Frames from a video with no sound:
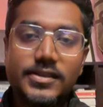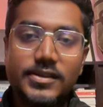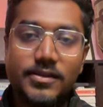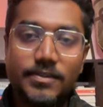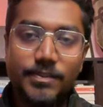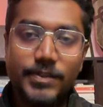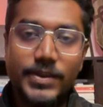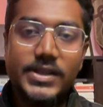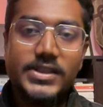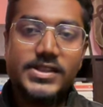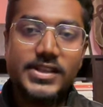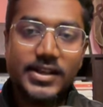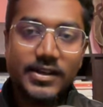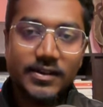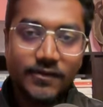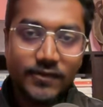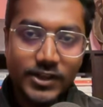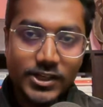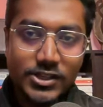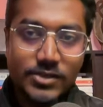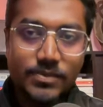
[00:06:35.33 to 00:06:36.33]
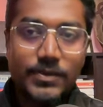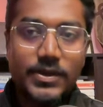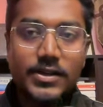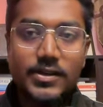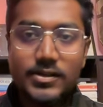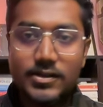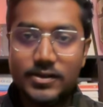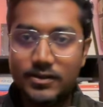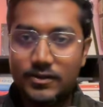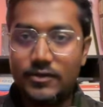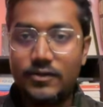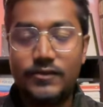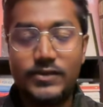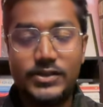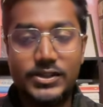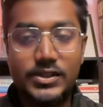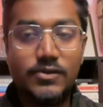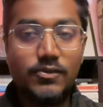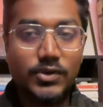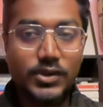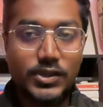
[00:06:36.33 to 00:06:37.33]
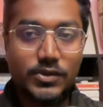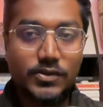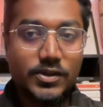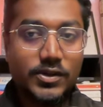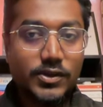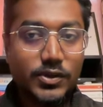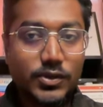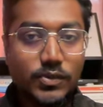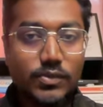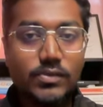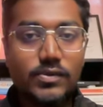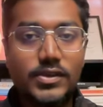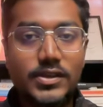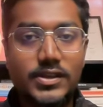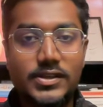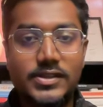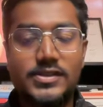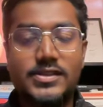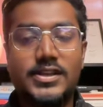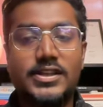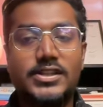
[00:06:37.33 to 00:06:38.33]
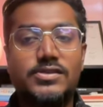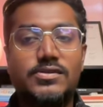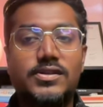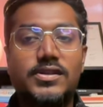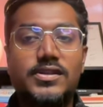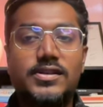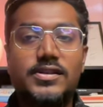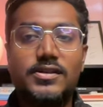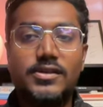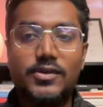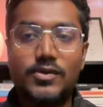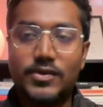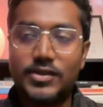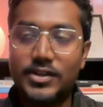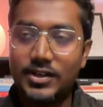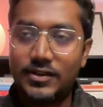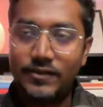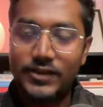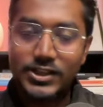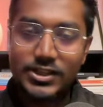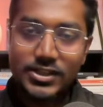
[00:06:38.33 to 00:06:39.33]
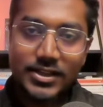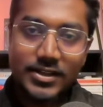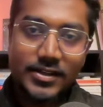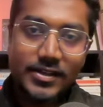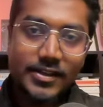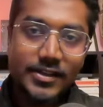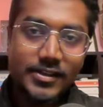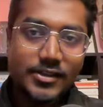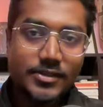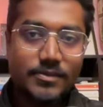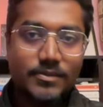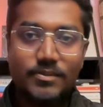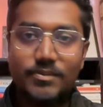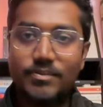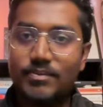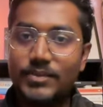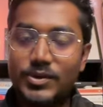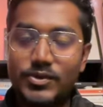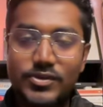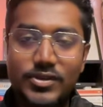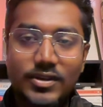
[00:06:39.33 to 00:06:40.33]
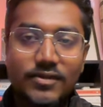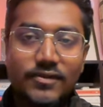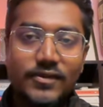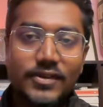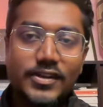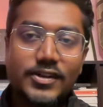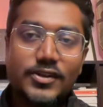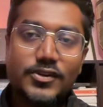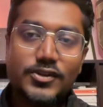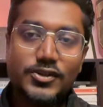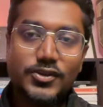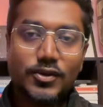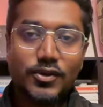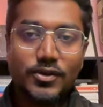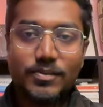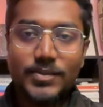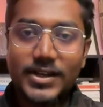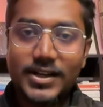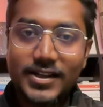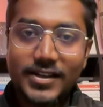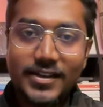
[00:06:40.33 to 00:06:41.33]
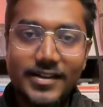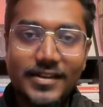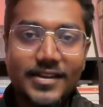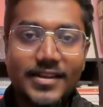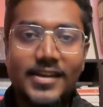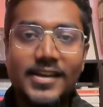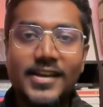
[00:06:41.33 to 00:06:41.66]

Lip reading: The best investment, obviously what you can do, is actually not investing in mutual fund or stock market.